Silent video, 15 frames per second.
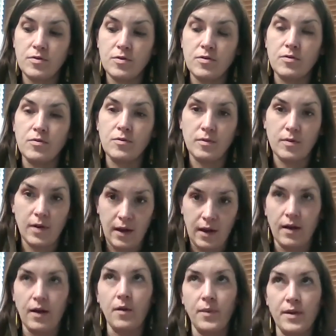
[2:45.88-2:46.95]
to
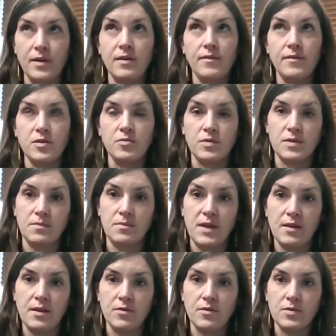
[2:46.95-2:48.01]
help individuals
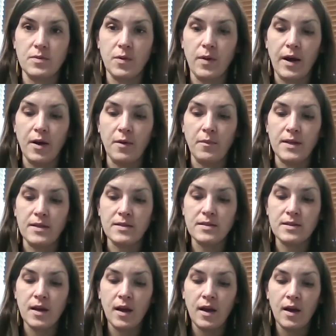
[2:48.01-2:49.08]
meet those
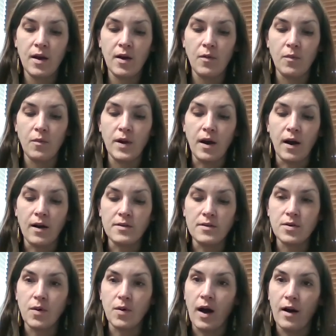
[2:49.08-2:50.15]
requirements. We
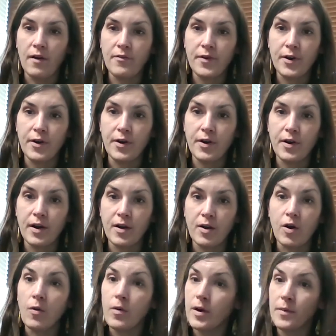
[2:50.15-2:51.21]
also offer
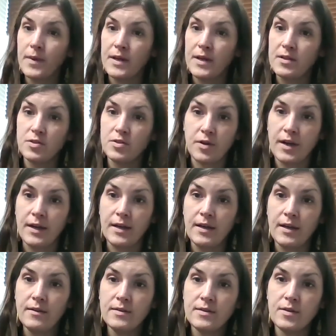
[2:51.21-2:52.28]
cohort based
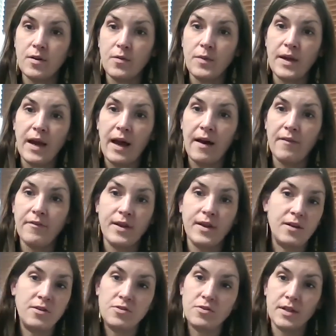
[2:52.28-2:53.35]
training. So we have an
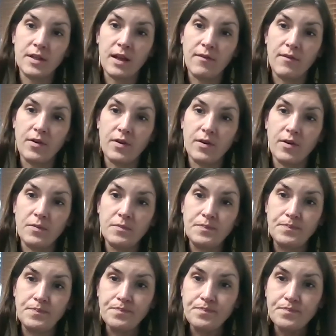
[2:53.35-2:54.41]
entry level
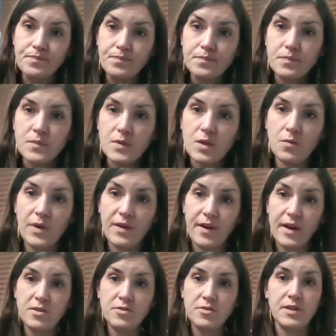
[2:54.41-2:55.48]
we have
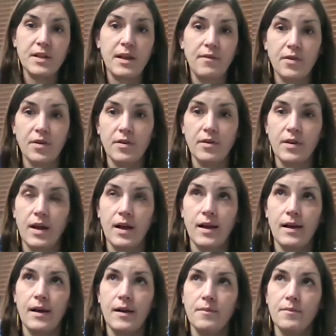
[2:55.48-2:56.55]
entry level
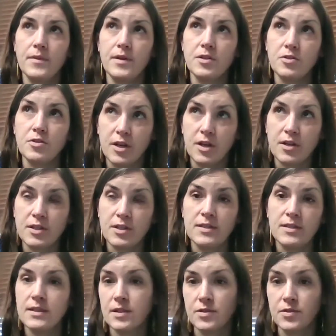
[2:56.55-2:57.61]
um, construction
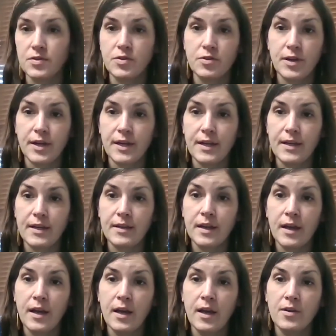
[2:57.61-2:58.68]
skills training
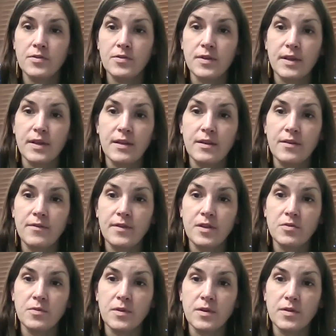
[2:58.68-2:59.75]
so that
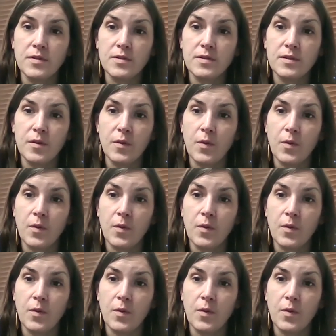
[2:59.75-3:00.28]
individuals,